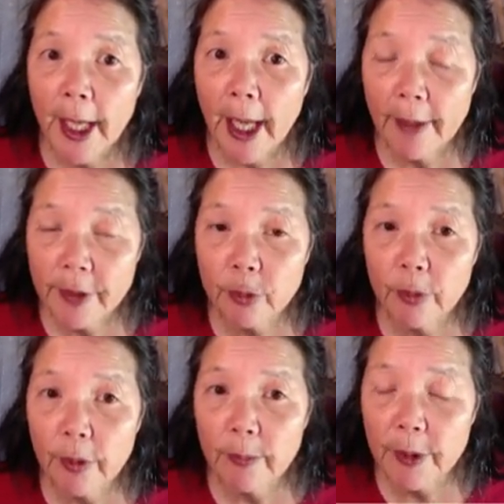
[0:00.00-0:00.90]
have it
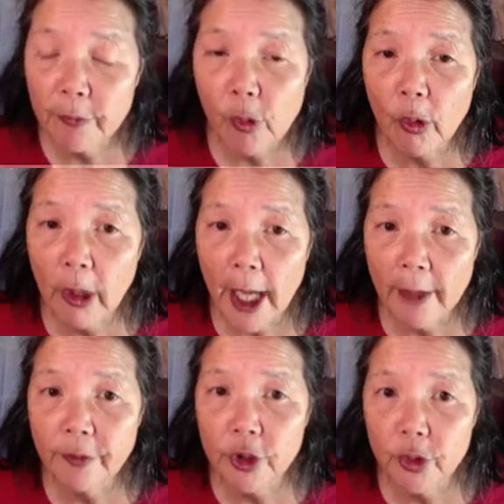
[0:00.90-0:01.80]
before or
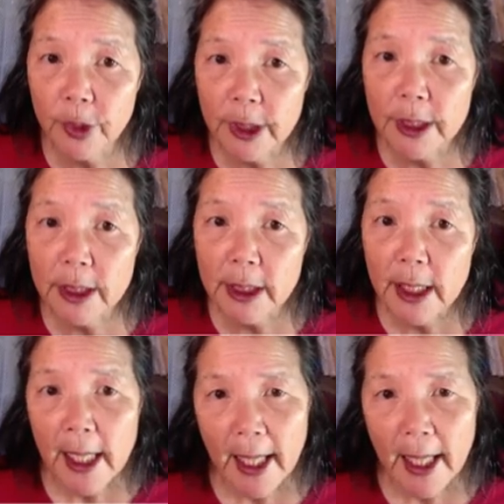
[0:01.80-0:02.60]
after you eat.